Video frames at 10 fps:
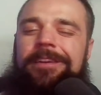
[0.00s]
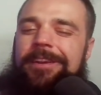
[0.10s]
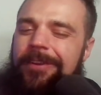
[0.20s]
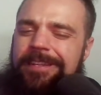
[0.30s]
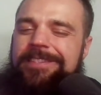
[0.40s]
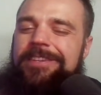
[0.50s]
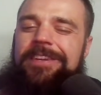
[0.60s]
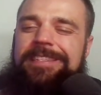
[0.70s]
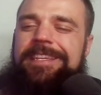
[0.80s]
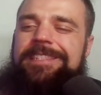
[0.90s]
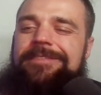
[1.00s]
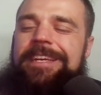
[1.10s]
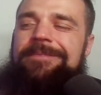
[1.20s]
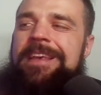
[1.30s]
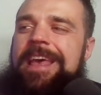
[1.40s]
crystal,
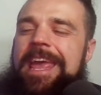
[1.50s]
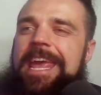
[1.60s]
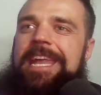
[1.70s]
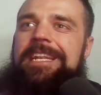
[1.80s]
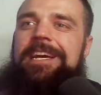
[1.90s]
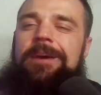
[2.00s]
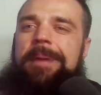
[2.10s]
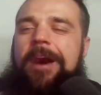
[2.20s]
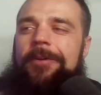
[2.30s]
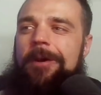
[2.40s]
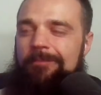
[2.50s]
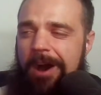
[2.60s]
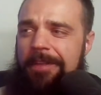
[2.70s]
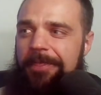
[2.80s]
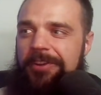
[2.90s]
in about a
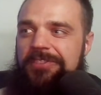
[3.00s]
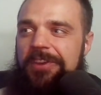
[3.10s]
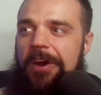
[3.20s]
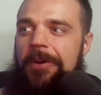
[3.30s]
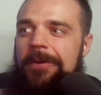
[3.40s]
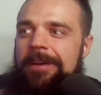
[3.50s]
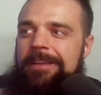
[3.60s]
month or so.